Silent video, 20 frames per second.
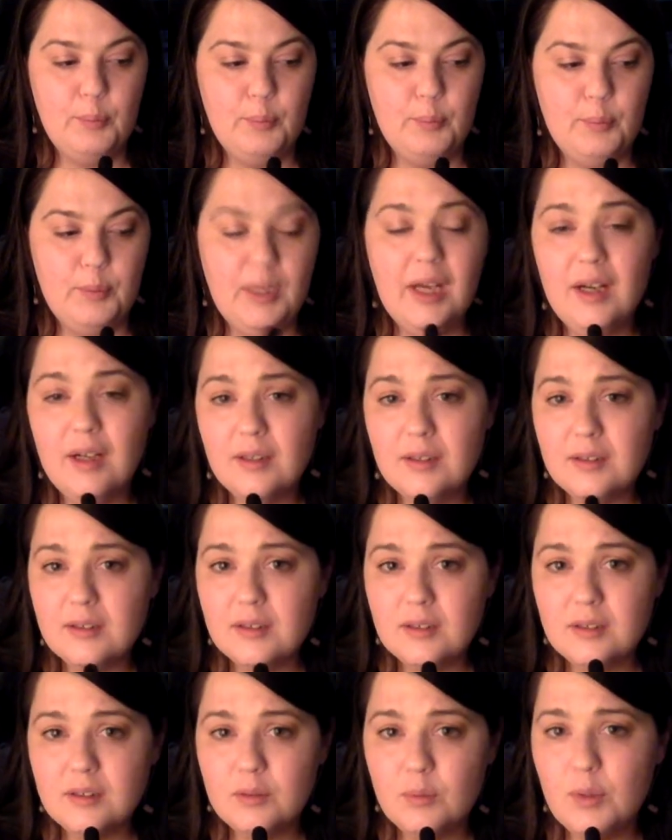yeah,
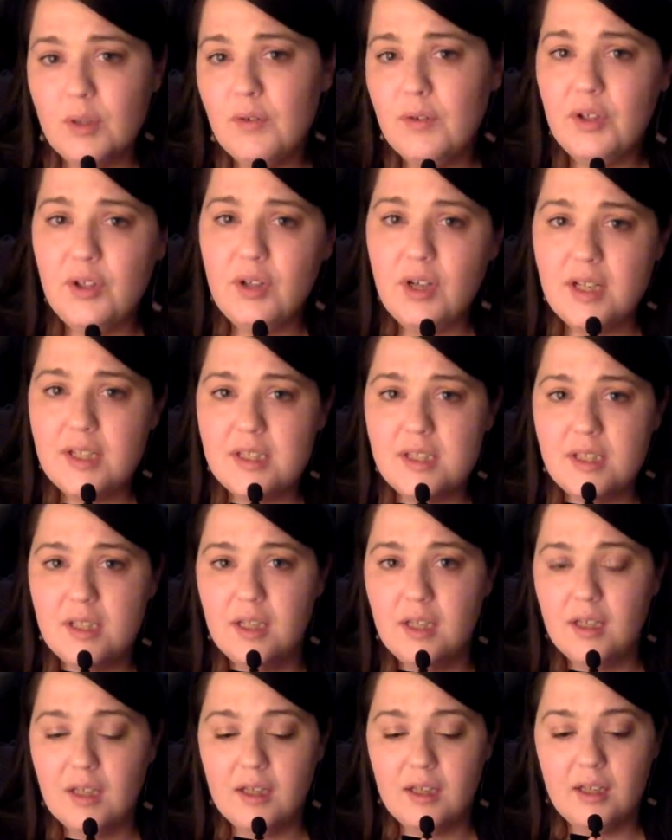whatever you guys
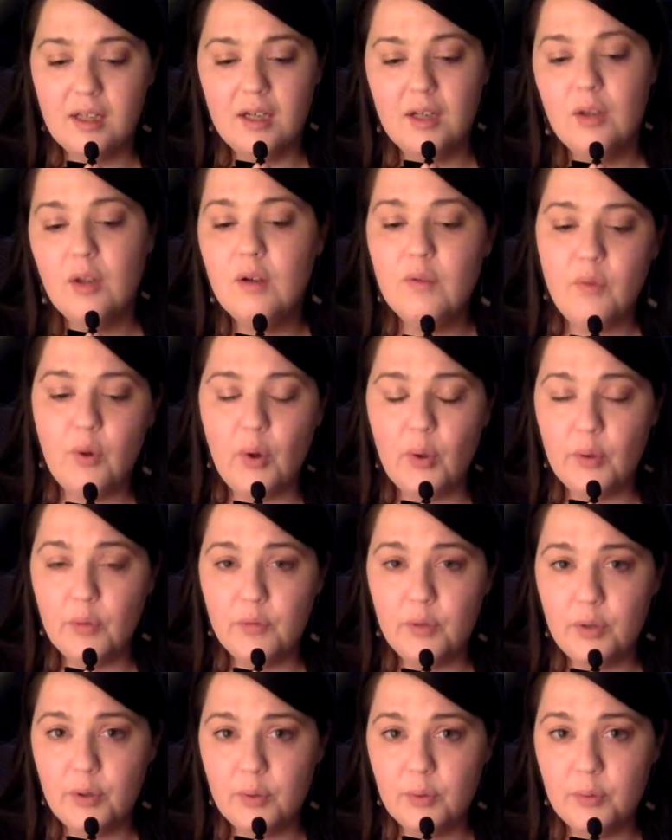think. And I love all of
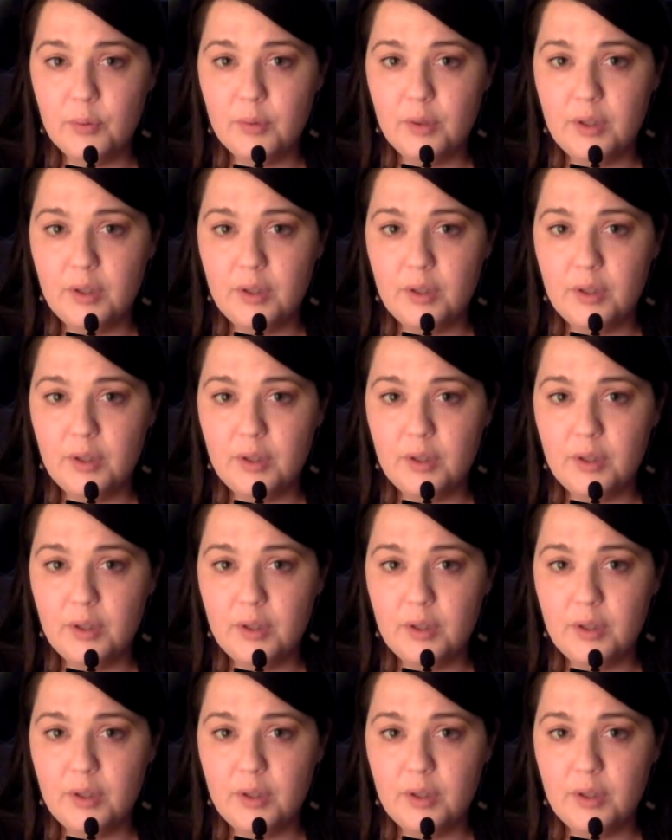you.